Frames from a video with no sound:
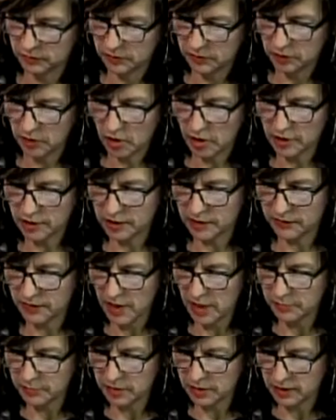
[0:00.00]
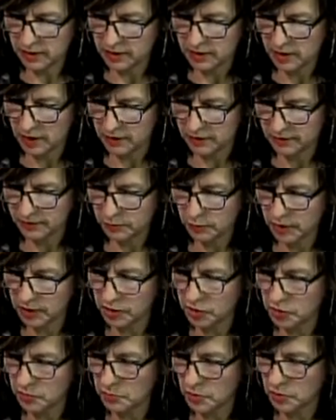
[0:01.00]
all this fabulous stuff. What
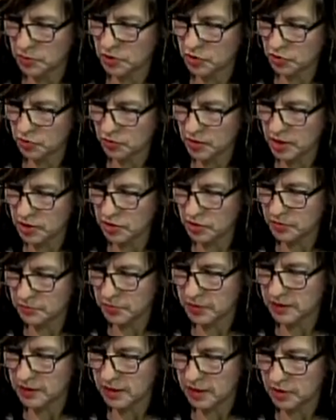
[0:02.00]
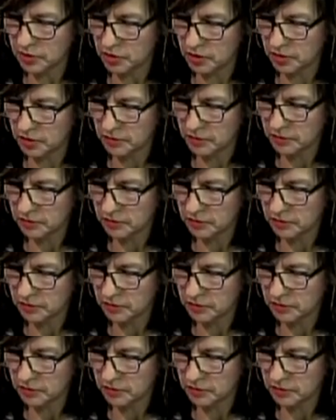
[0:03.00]
is your most treasured possession?